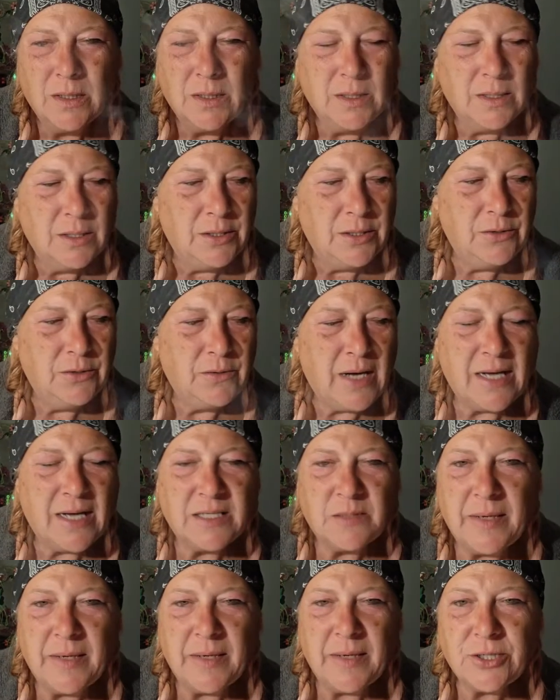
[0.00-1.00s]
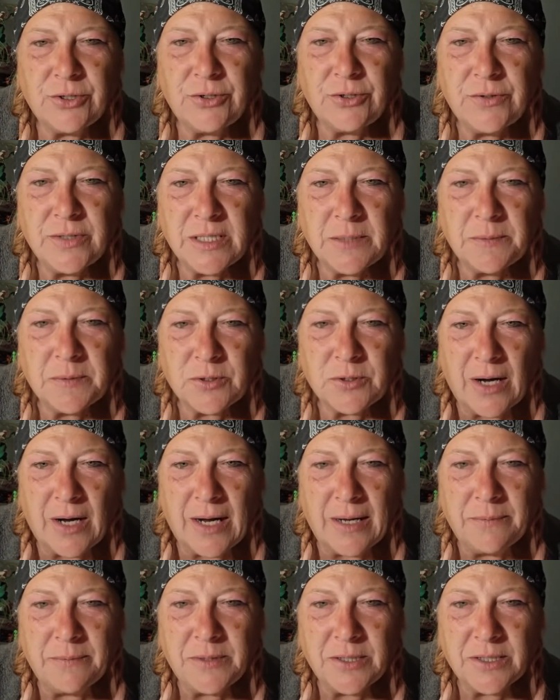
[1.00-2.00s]
You guys, make sure you
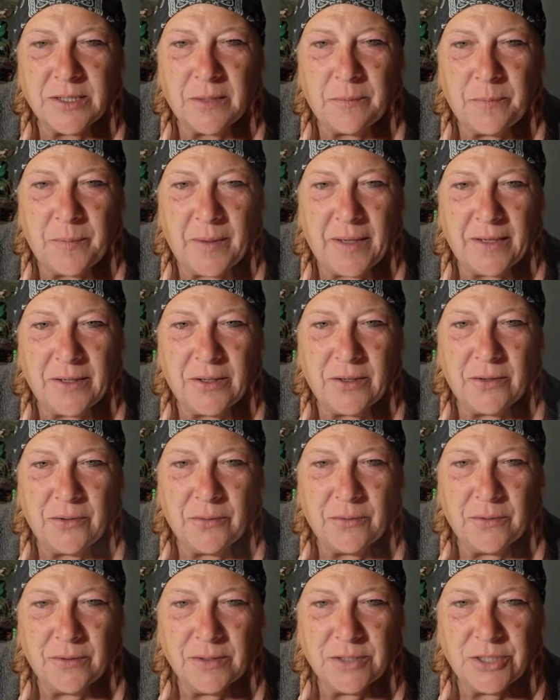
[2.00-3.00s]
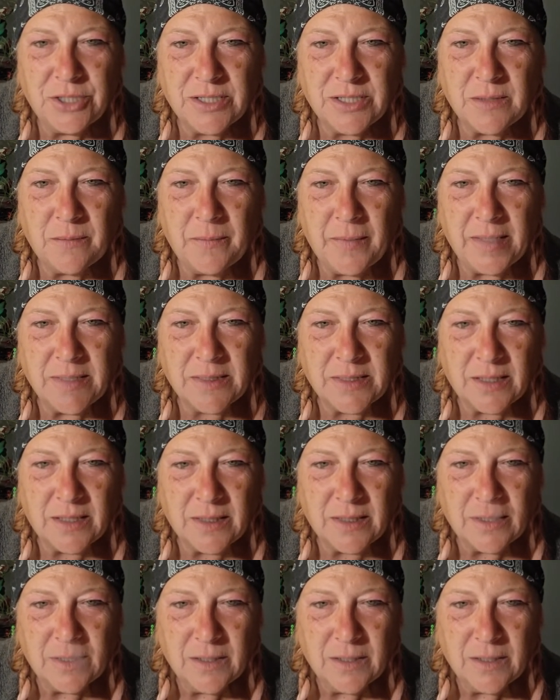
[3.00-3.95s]
subscribe to Capango. She's amazing.